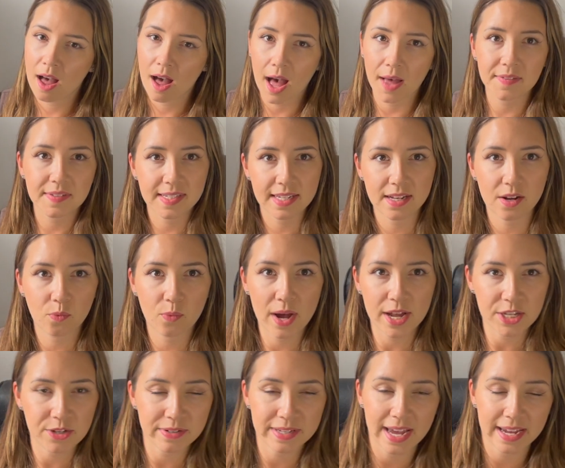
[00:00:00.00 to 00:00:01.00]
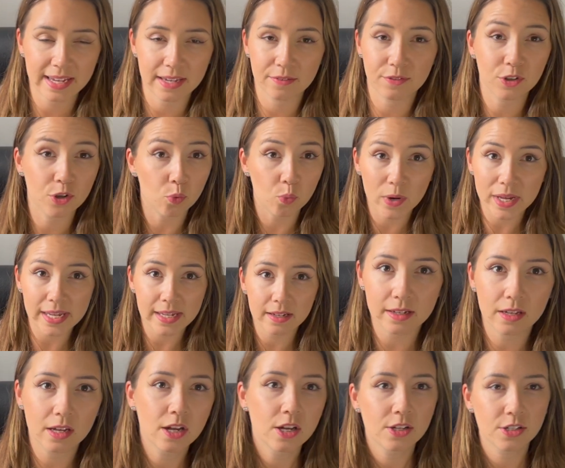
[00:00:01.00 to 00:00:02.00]
I've seen it where you get given a
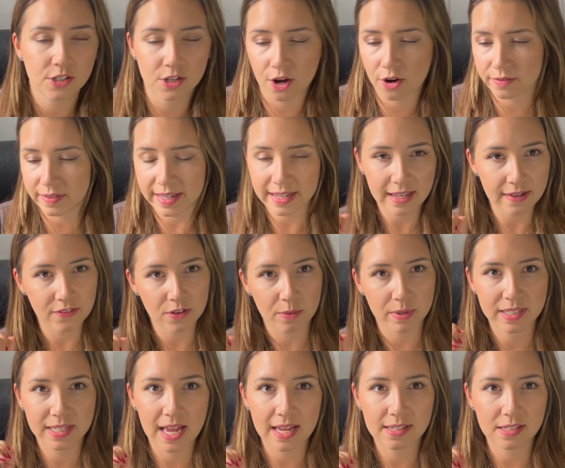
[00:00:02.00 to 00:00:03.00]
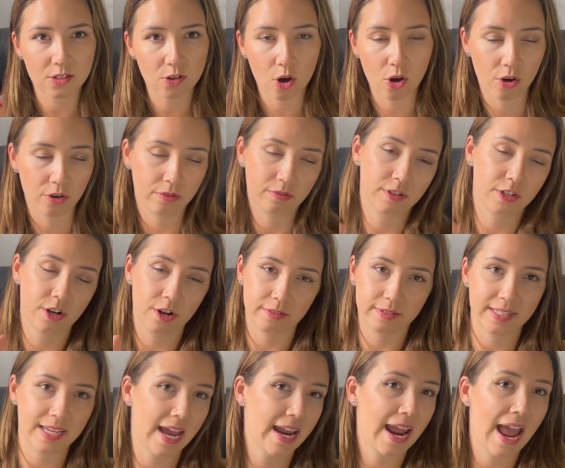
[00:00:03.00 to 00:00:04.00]
week, so they give you a test on,
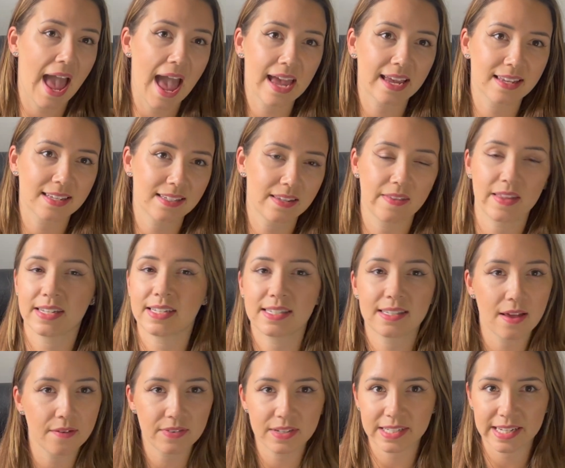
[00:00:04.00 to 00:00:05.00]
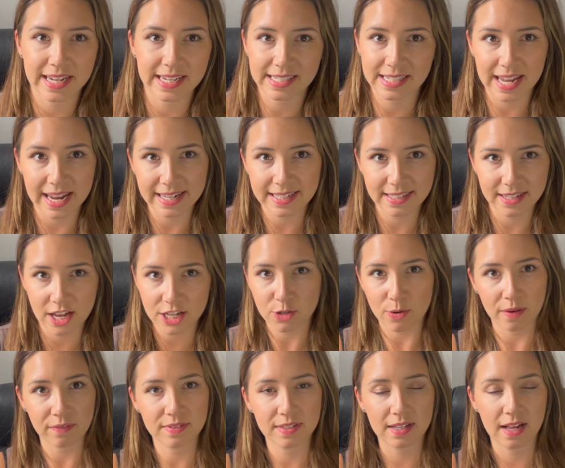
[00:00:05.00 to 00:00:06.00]
day X, and then 7 days later you
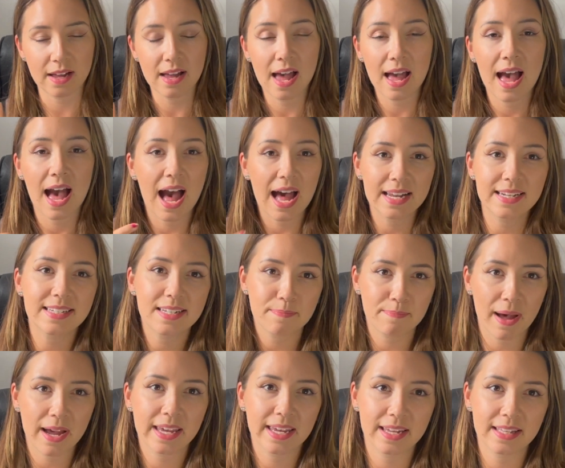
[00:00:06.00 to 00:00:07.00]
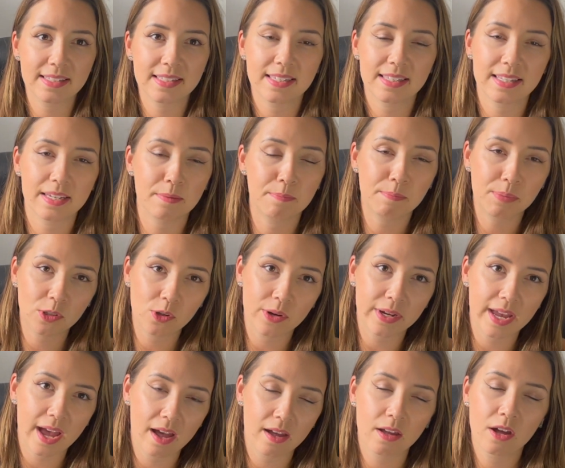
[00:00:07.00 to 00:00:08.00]
have to hand it back in to the
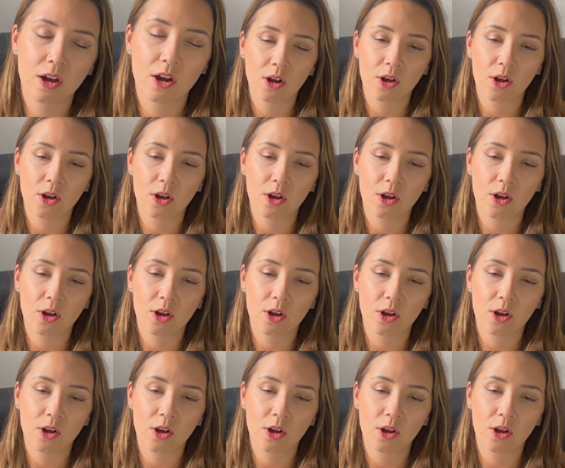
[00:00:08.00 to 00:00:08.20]
employer.